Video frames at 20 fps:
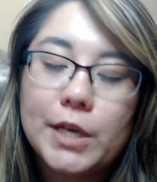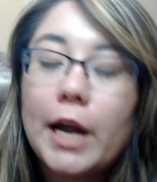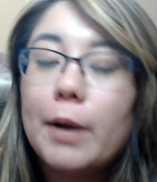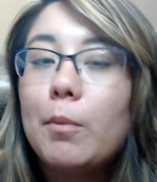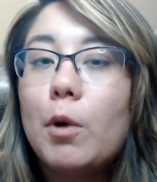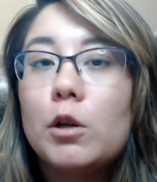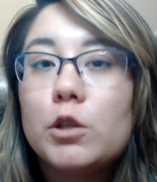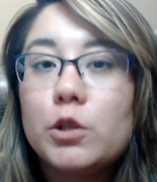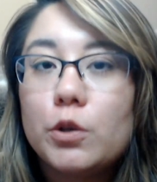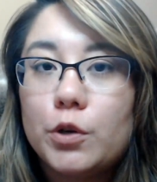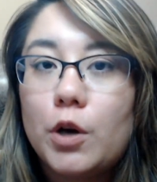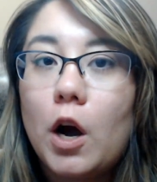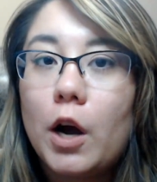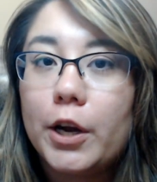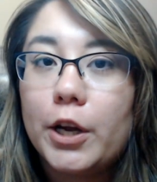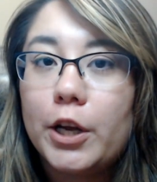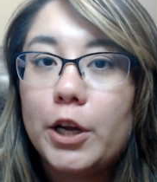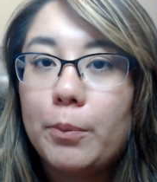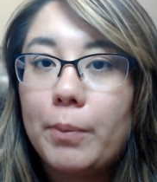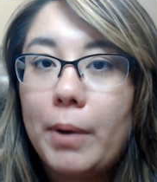I'm also
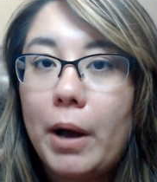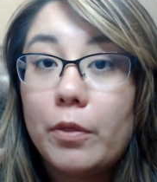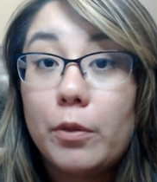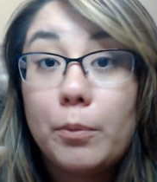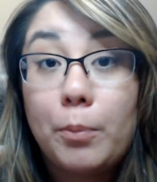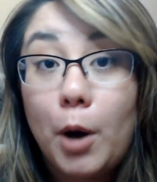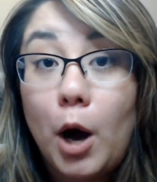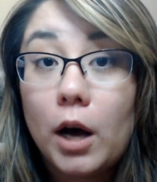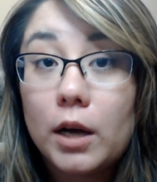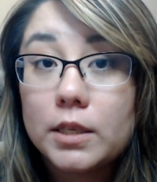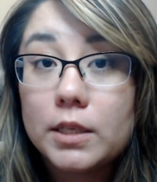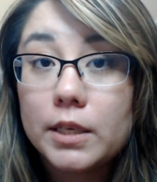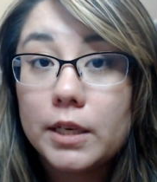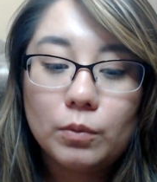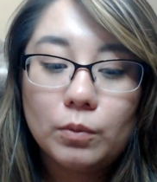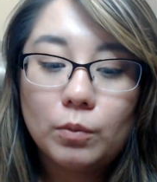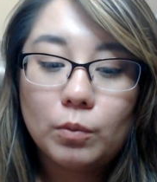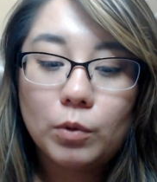talking about the positive.